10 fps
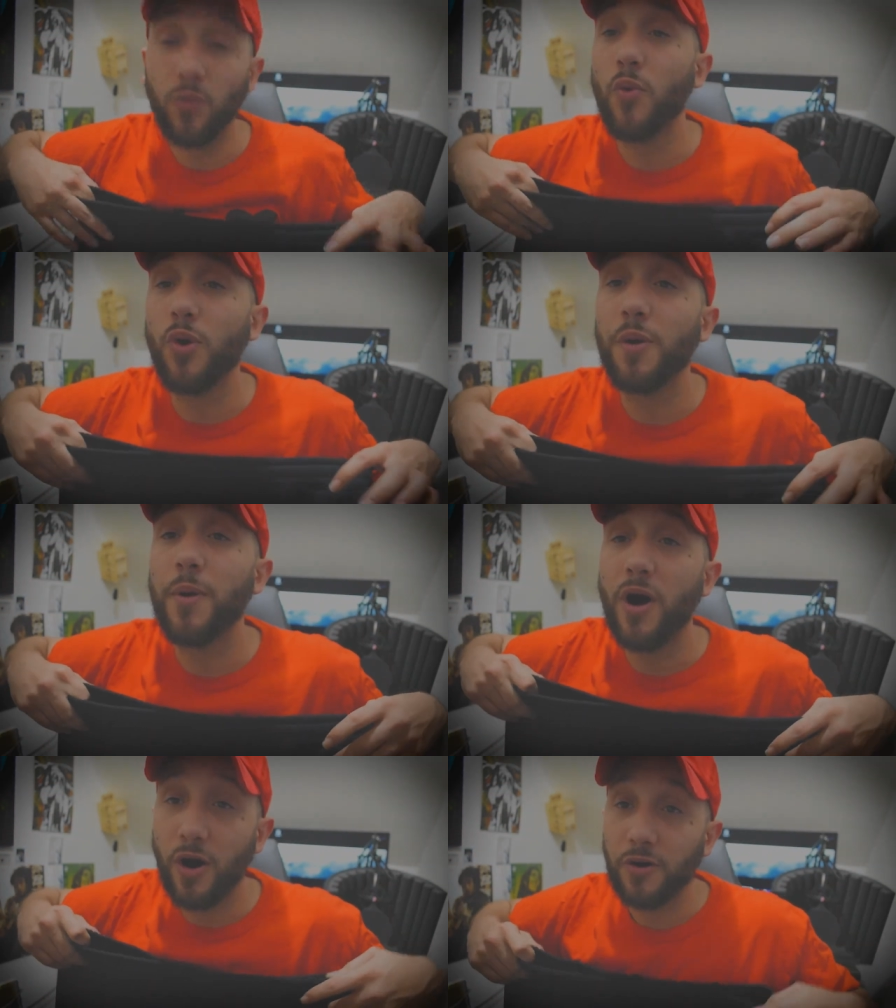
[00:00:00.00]
warm.
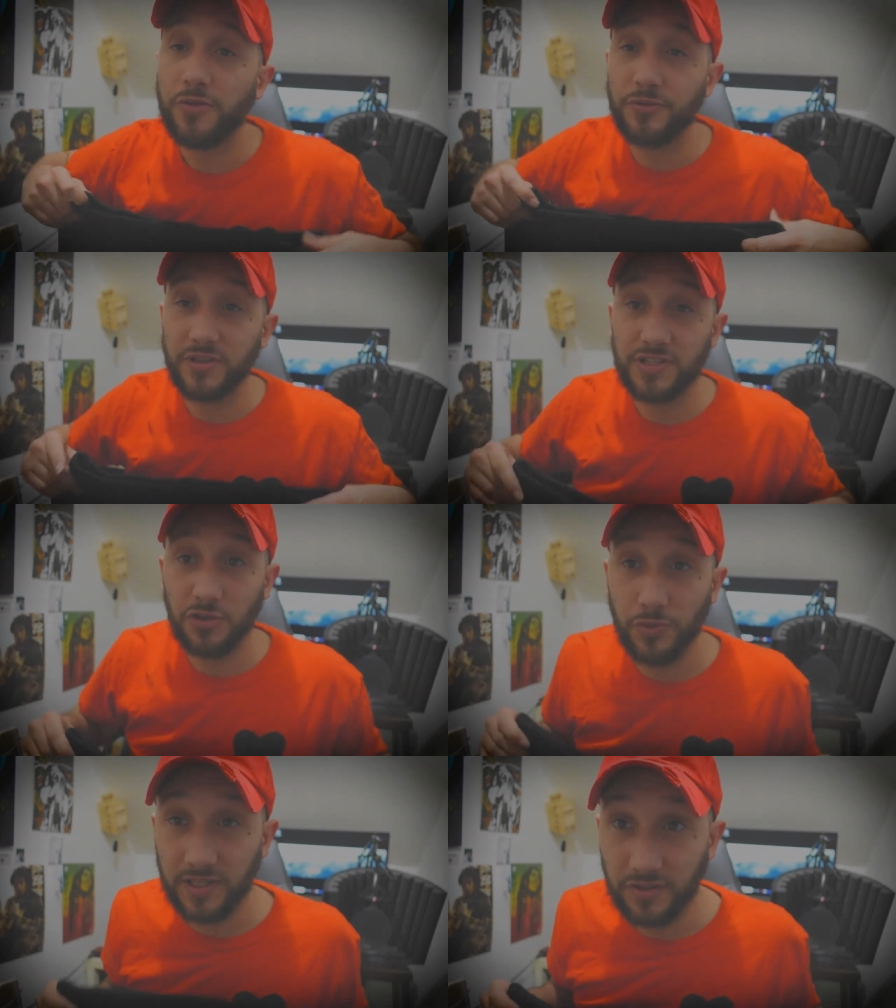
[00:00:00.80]
These
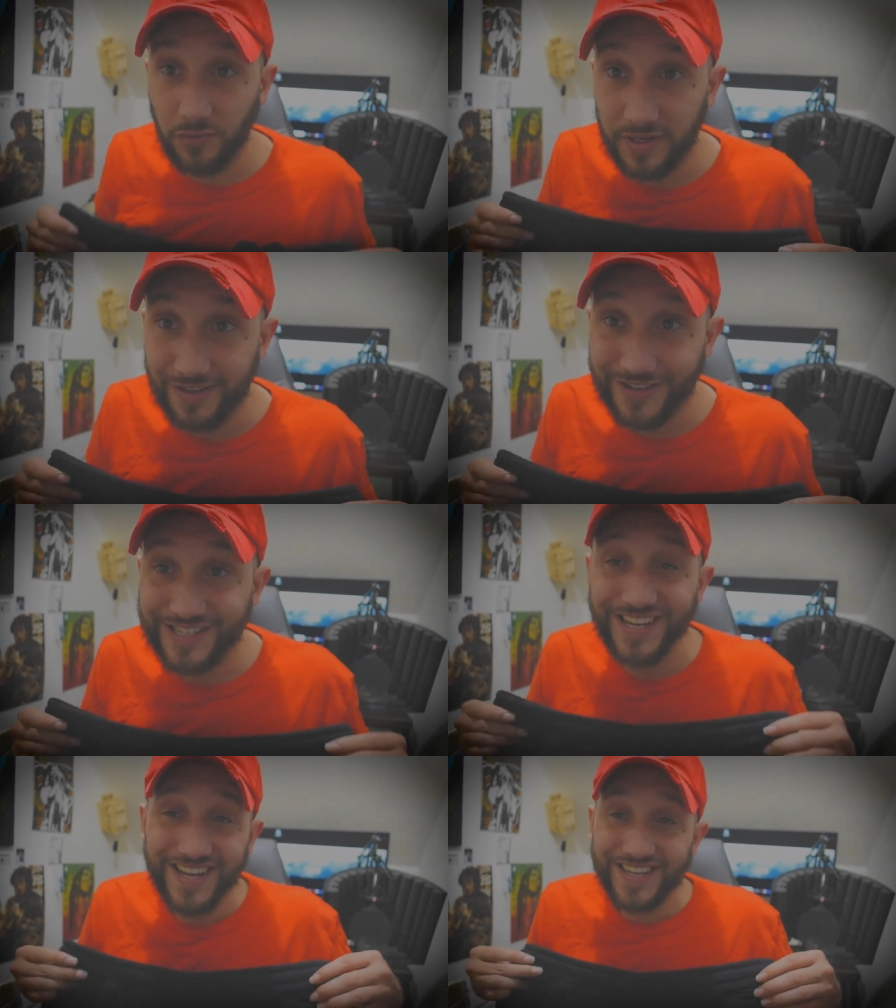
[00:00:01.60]
New England winners.